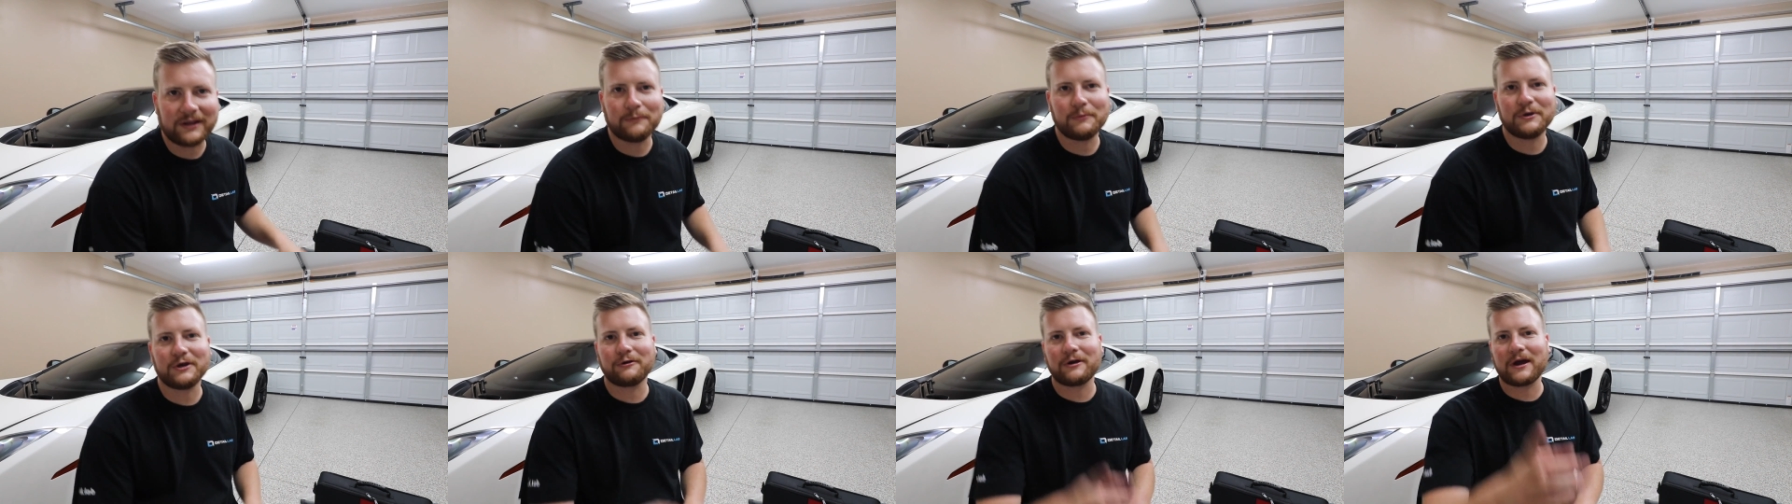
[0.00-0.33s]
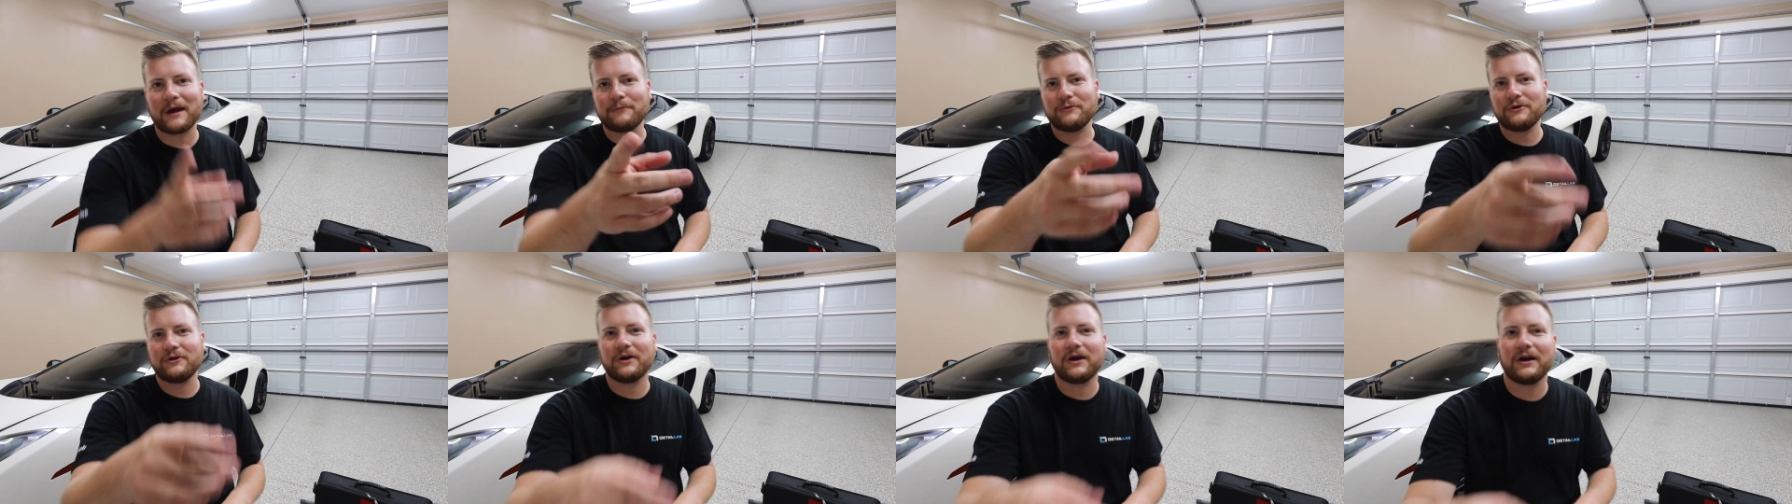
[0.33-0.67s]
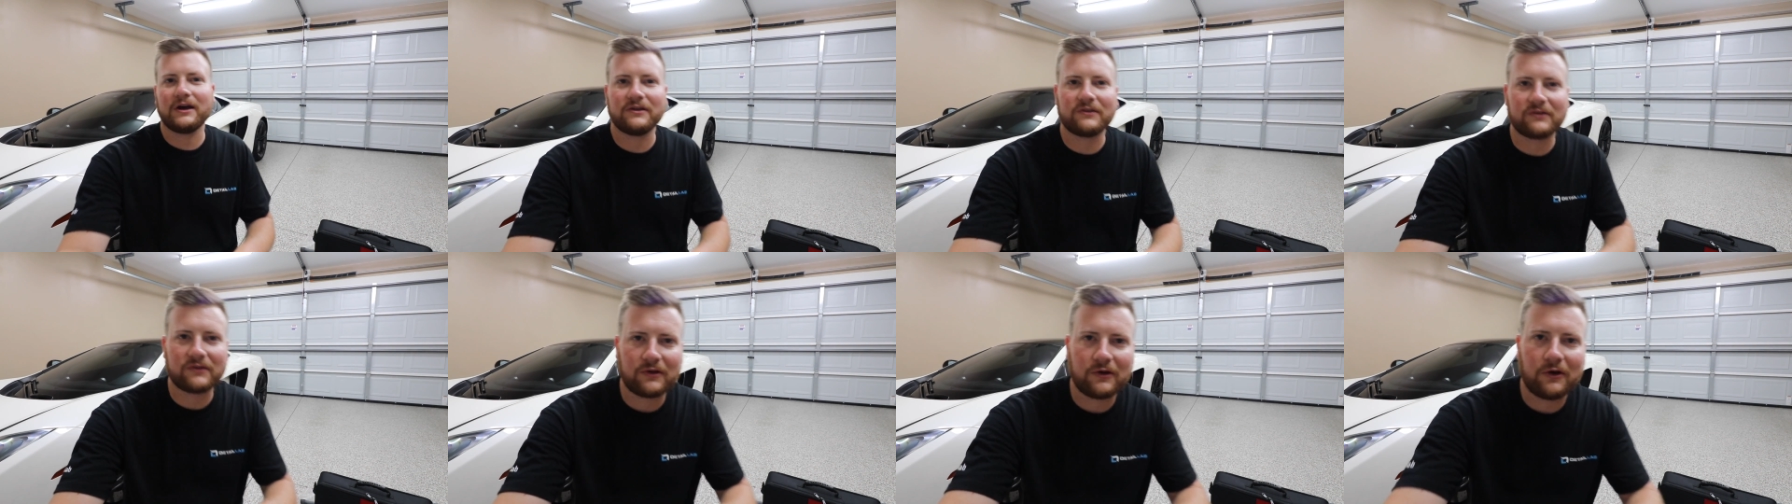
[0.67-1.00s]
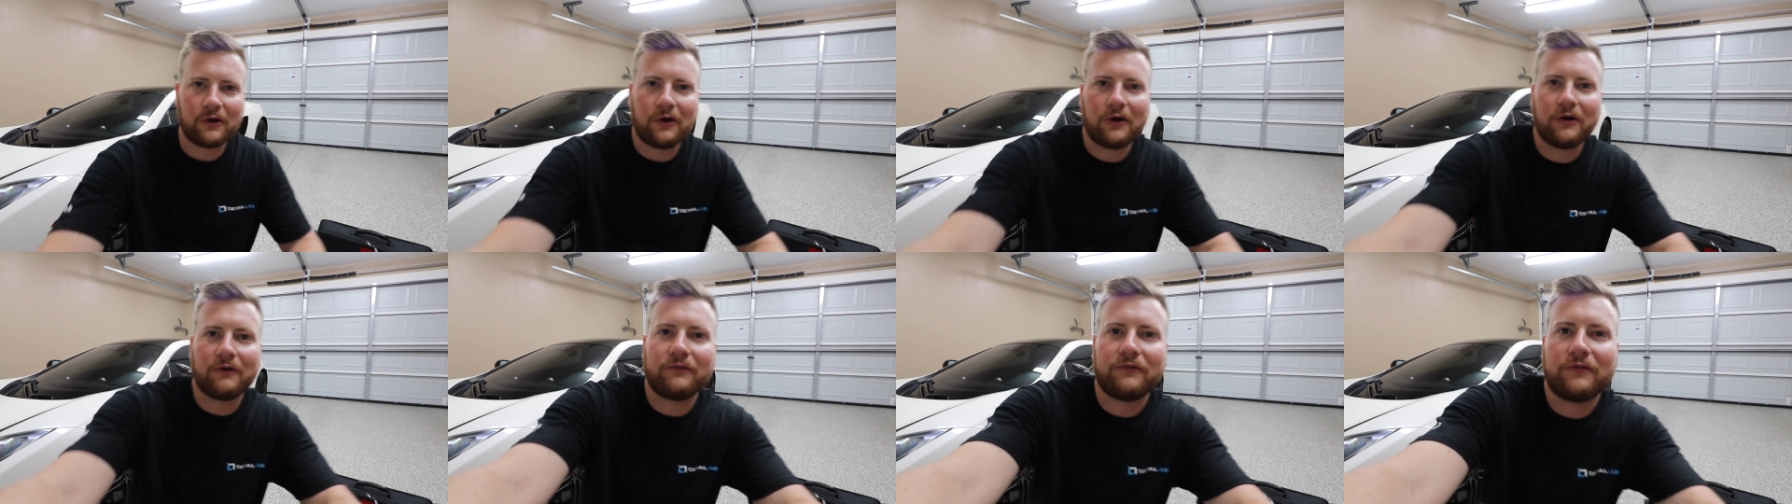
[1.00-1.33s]
Let me grab you guys
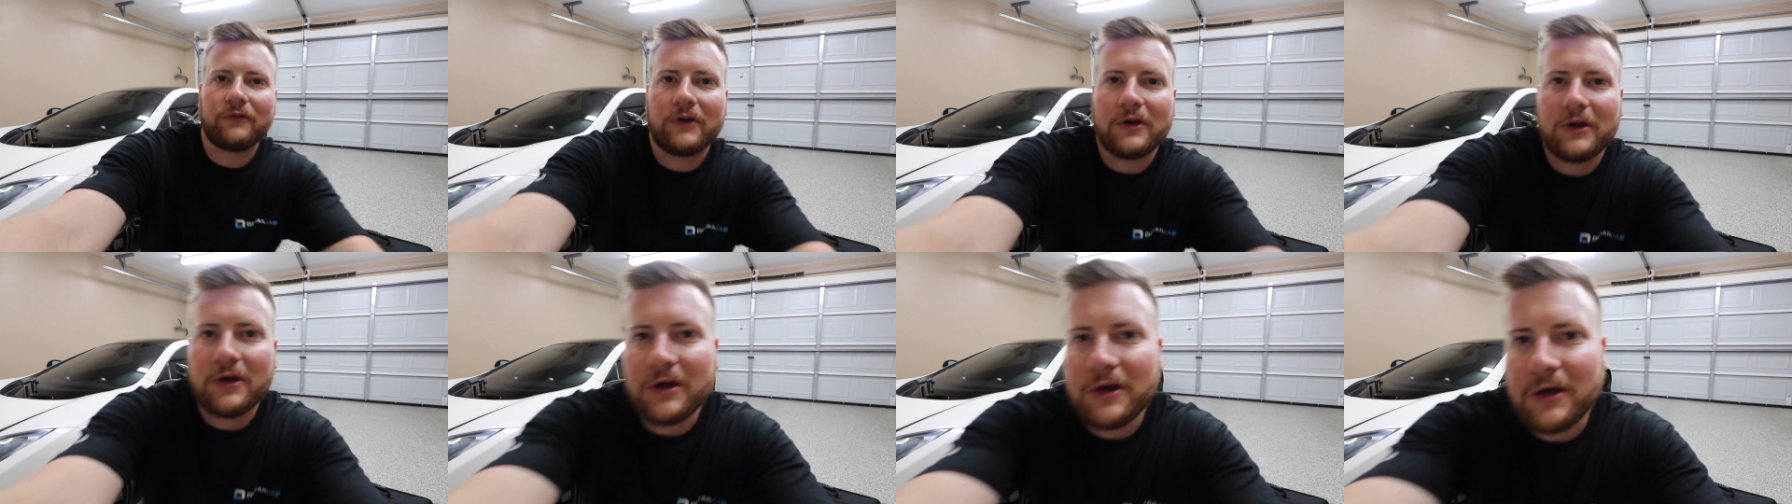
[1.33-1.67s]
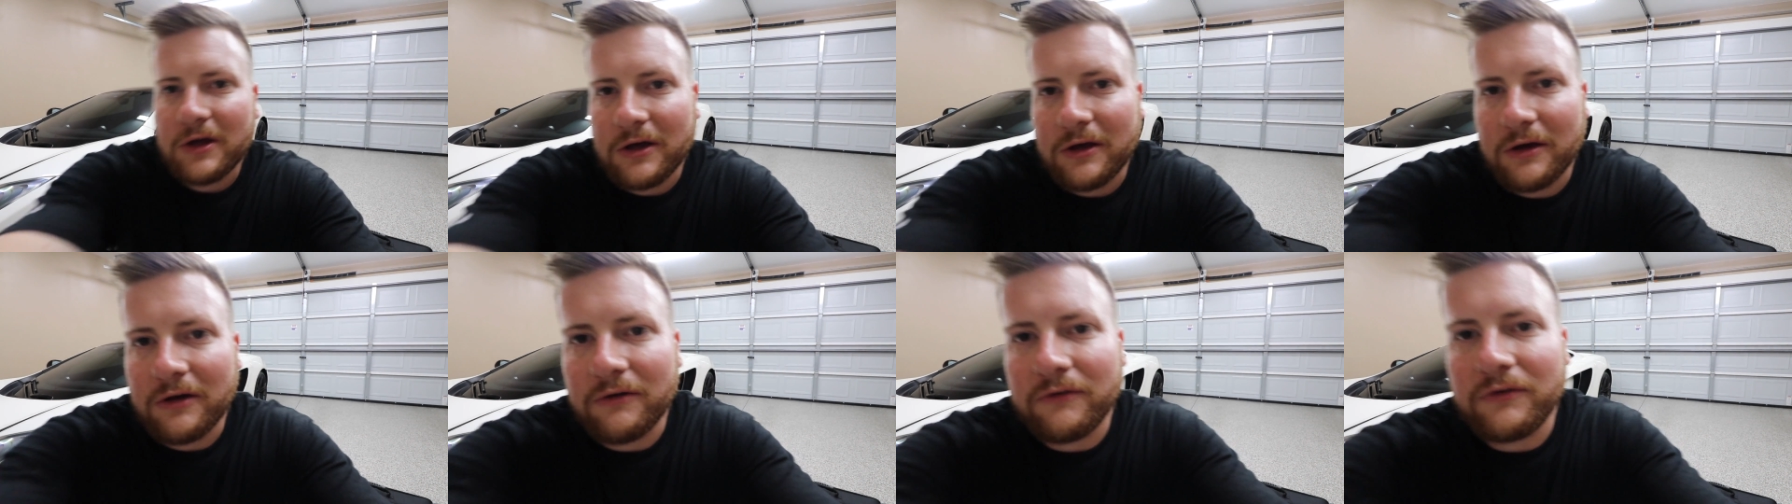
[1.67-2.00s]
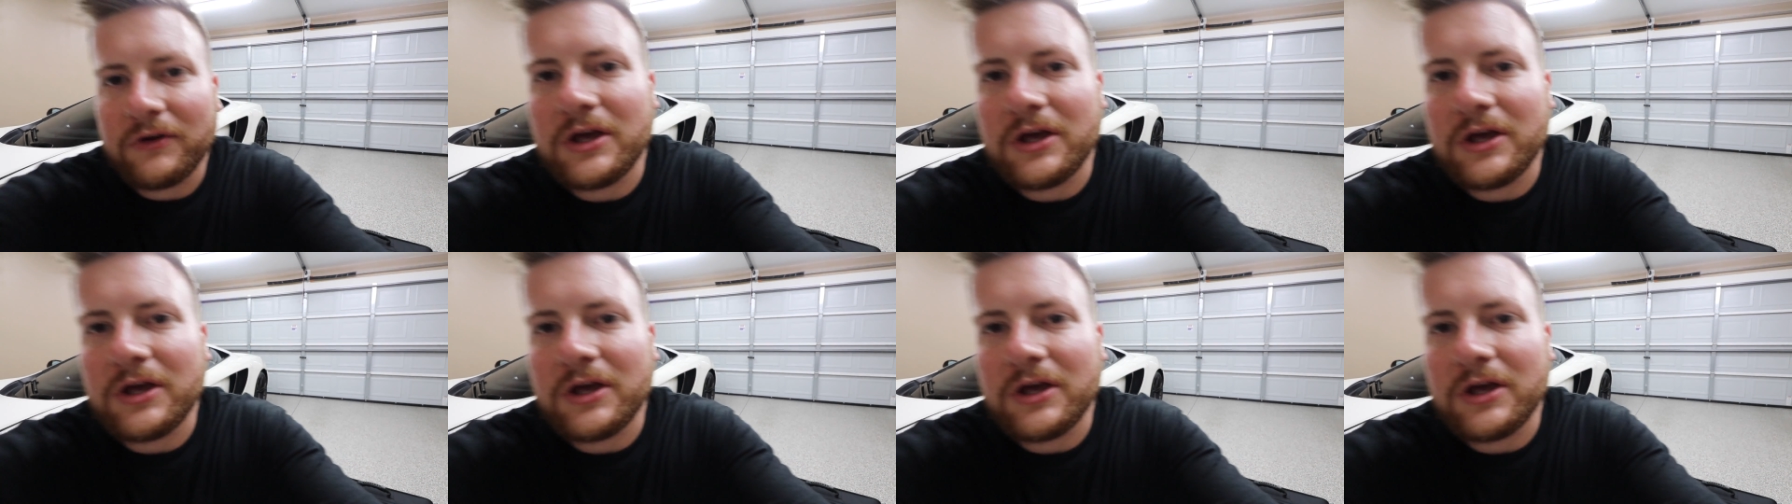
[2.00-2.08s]
off of